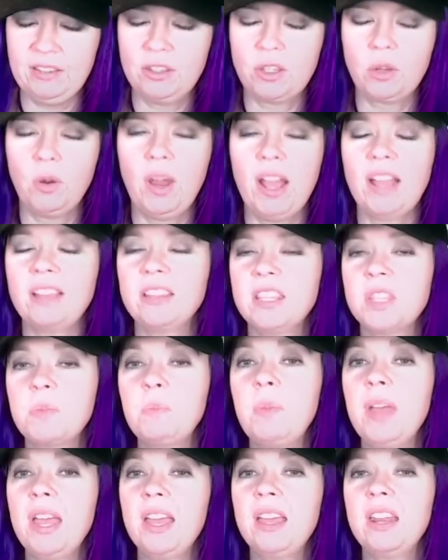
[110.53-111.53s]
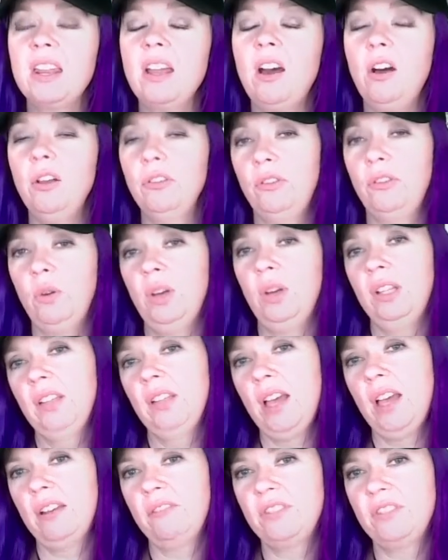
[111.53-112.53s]
So I spent also a
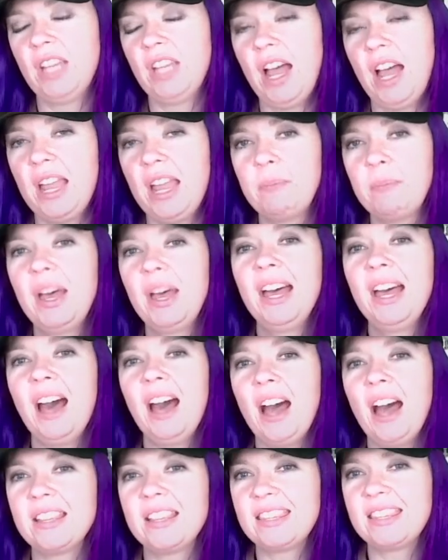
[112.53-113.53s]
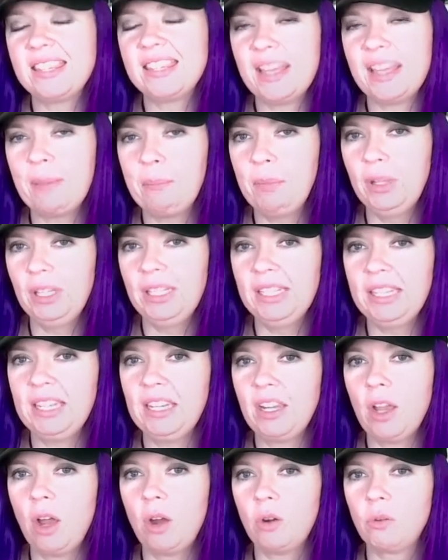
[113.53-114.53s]
lot of time
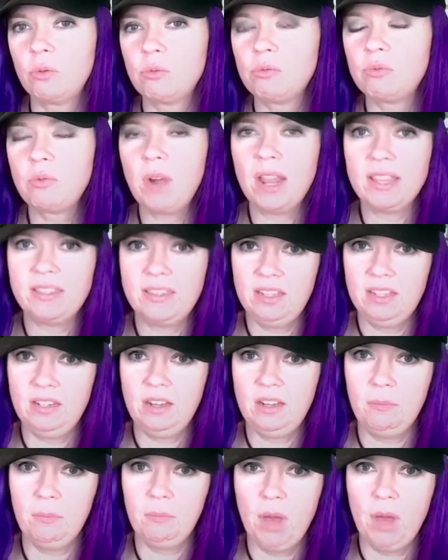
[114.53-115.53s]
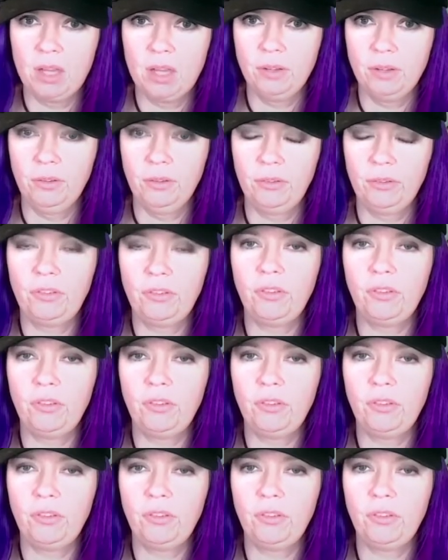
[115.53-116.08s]
assembling resin models.